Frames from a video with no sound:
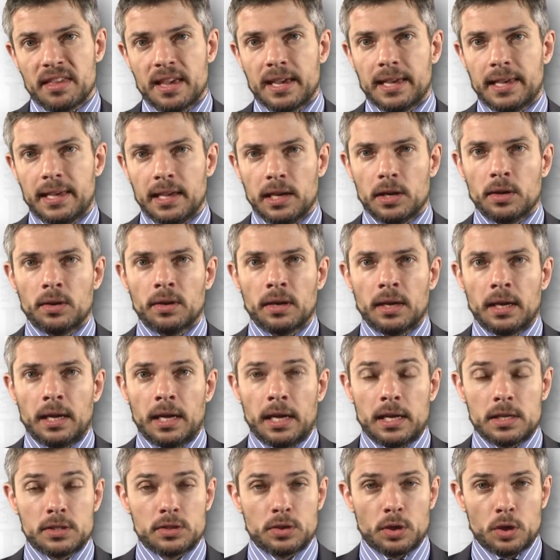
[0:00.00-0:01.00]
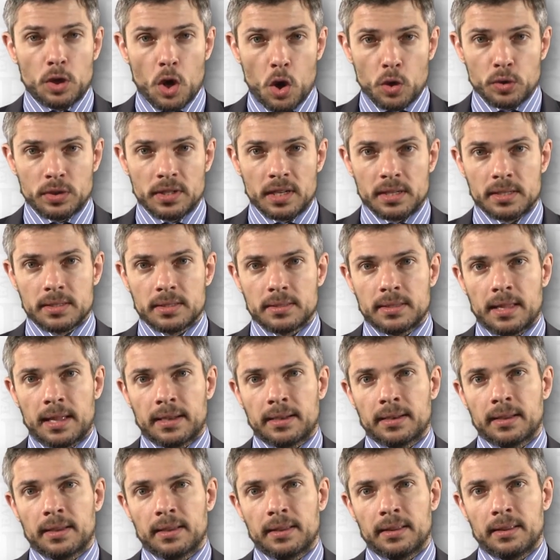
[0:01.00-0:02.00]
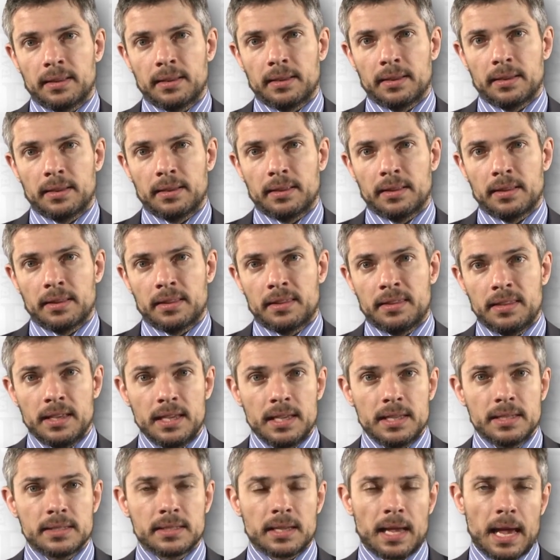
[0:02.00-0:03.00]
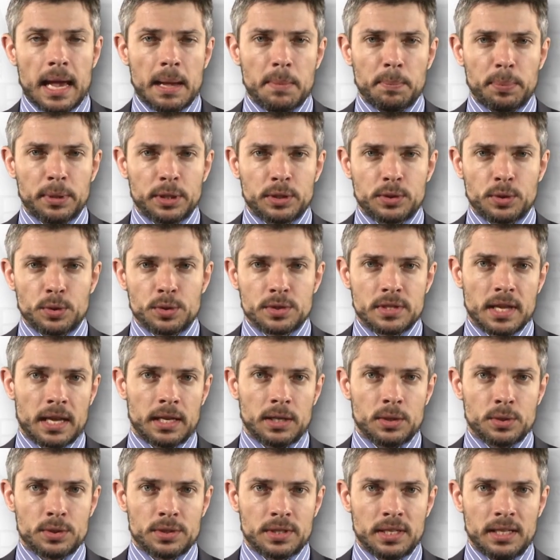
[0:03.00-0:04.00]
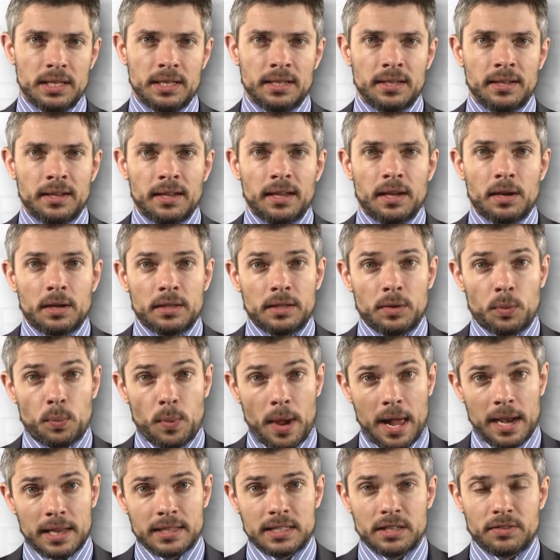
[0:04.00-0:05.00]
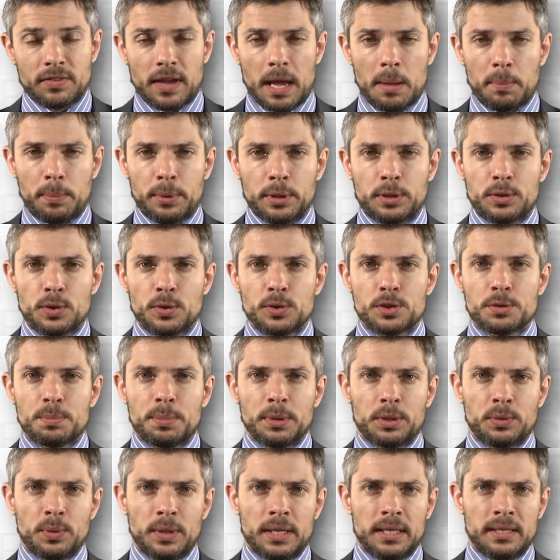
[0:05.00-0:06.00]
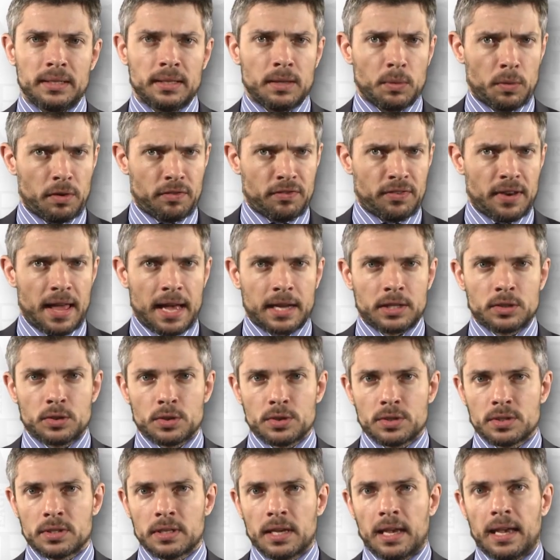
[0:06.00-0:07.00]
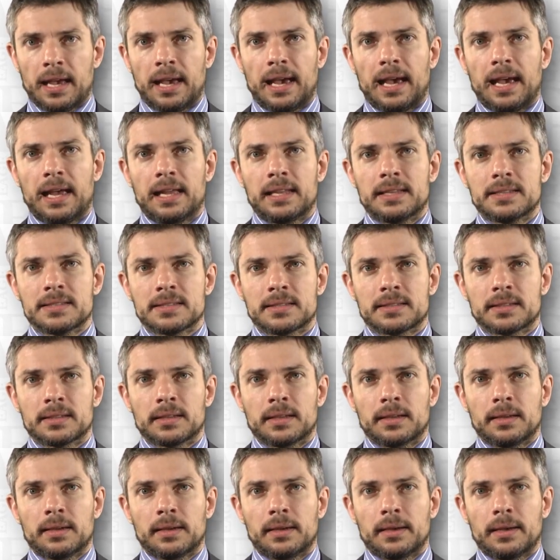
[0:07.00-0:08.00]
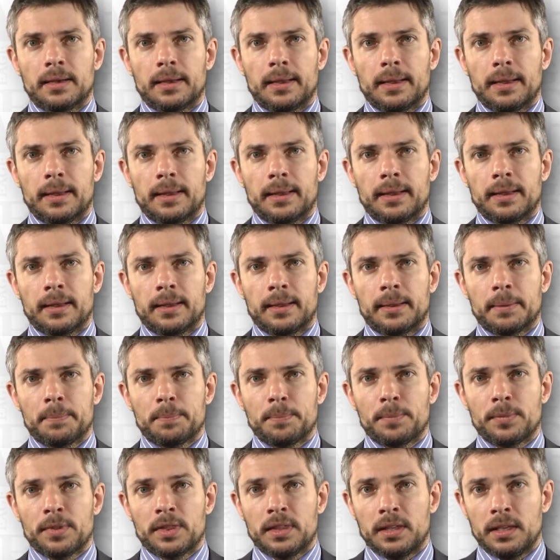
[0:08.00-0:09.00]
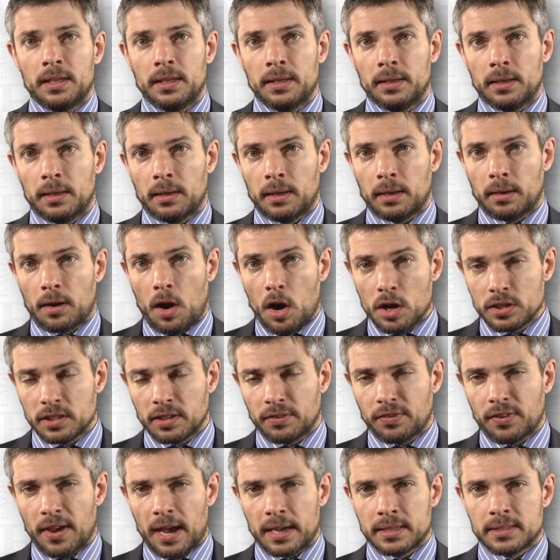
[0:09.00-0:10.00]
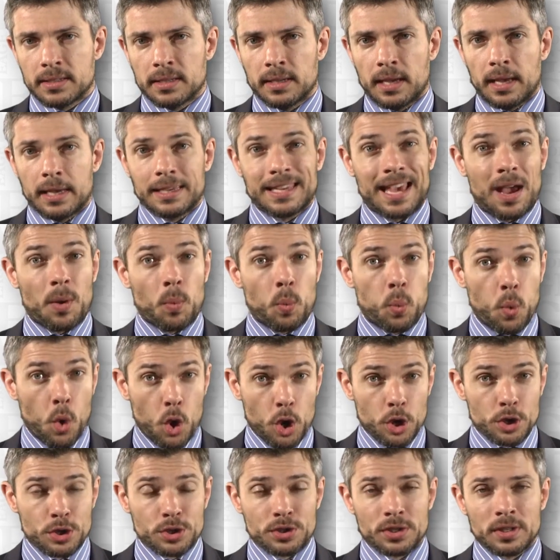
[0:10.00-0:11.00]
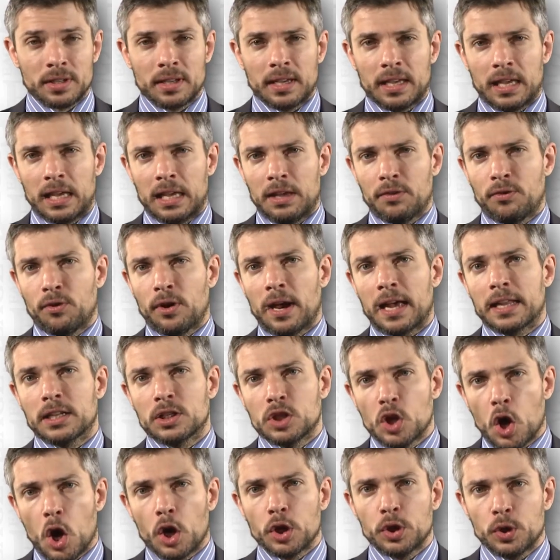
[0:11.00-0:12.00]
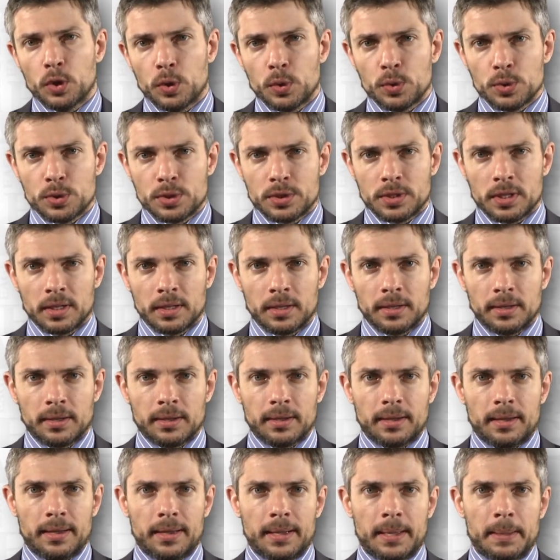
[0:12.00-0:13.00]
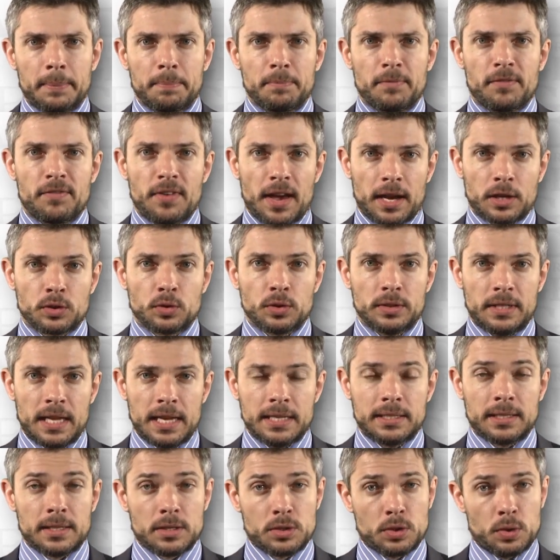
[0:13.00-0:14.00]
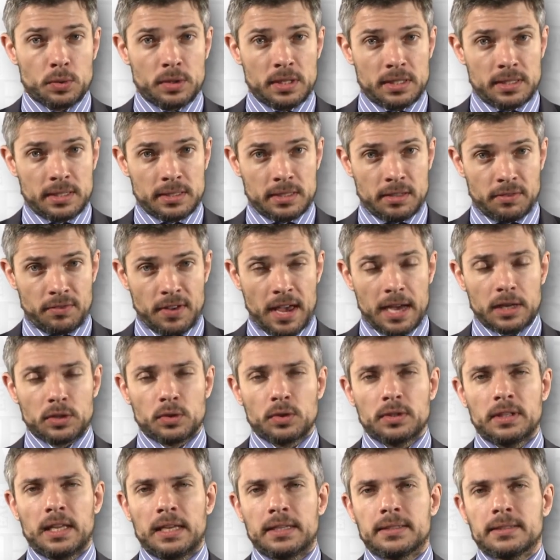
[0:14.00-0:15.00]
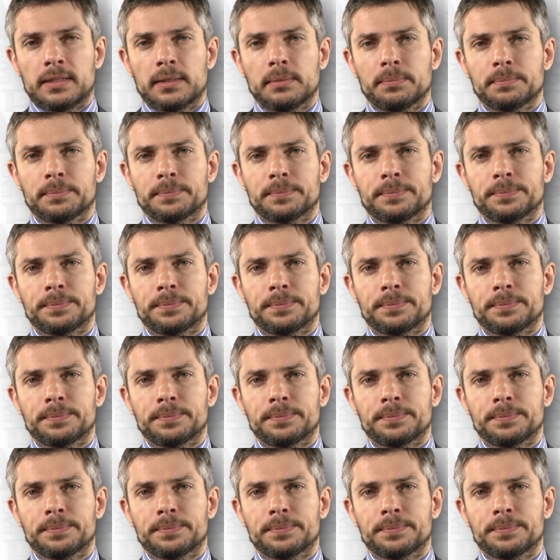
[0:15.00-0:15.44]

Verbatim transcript: thing here is to notice that these amplitudes that you see, the relative amplitudes between the reflectors and um, the artifacts get worse if we had not used uh, vector data. So this is the vector data,